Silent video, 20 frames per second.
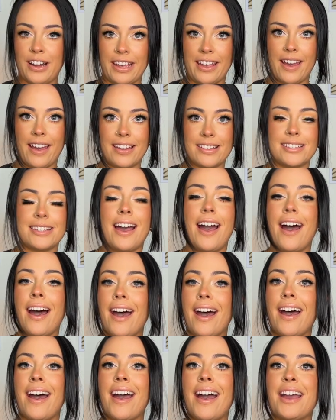Guys,
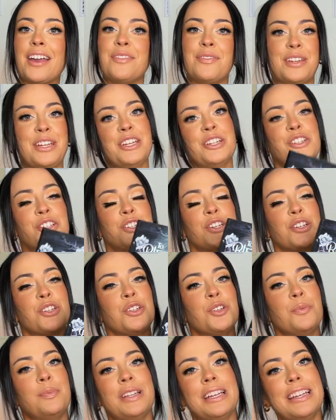I finished
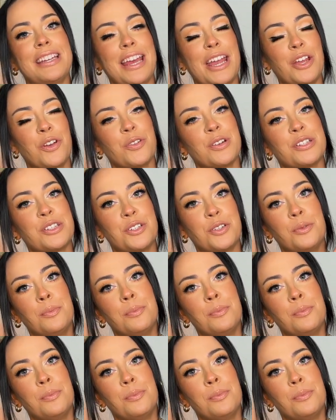To Bleed a Crystal